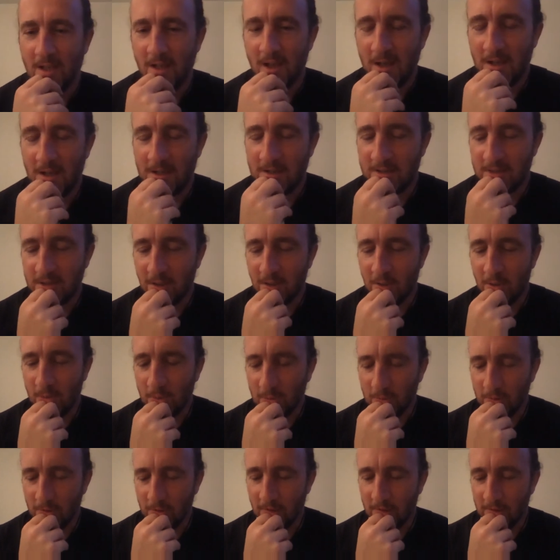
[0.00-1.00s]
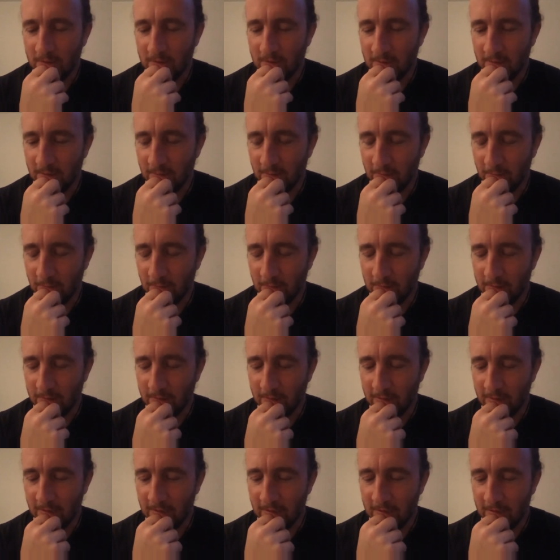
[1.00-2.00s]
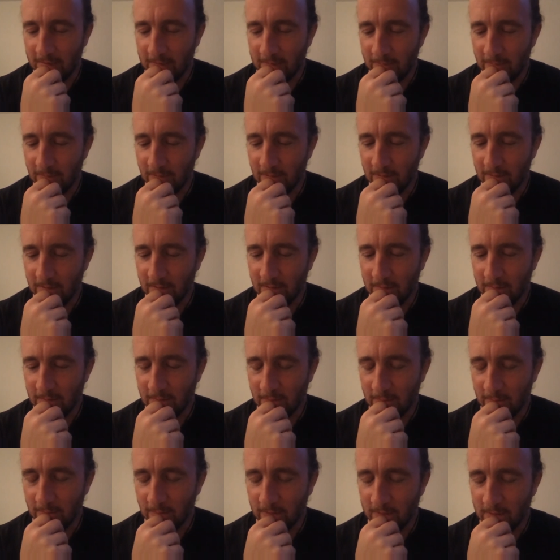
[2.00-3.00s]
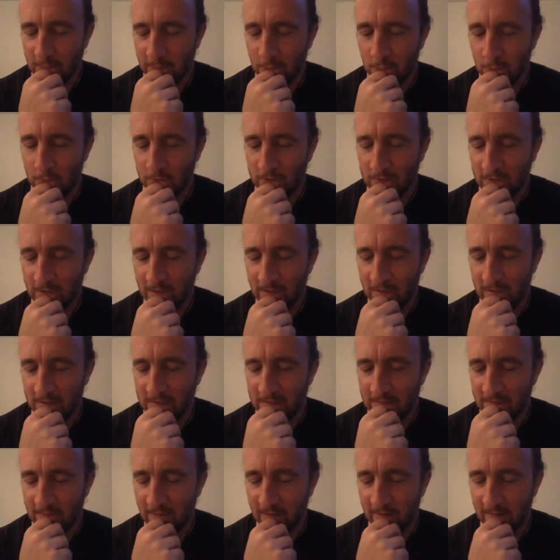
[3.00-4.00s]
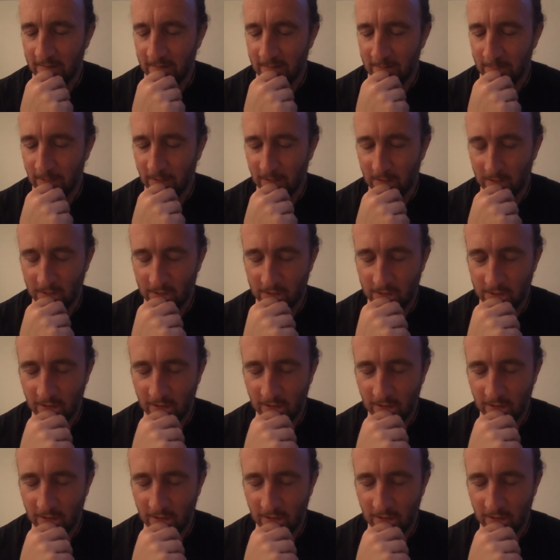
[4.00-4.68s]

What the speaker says: So I think my tool set is very much